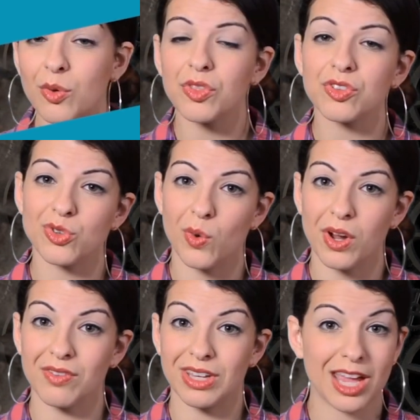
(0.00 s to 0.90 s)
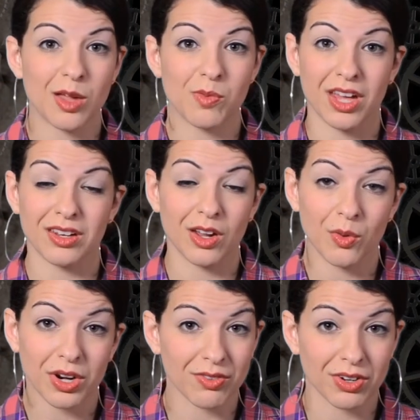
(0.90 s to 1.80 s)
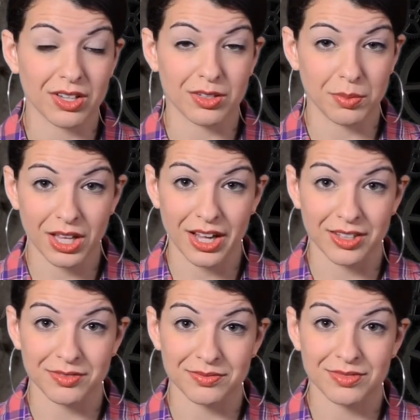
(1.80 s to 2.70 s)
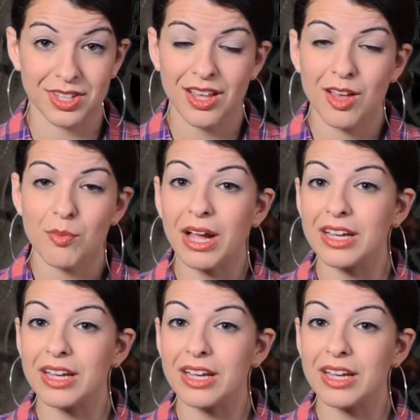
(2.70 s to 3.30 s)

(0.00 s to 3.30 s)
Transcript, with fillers: Bannon, editor in chief at Breitbart News by now,